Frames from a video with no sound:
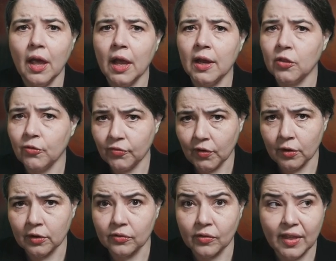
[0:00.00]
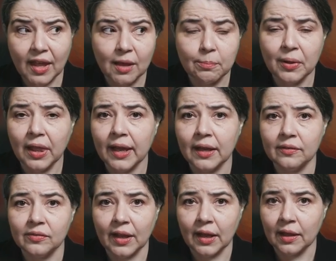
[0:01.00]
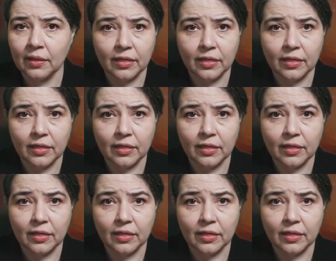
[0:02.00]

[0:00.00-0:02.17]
In the first, they place a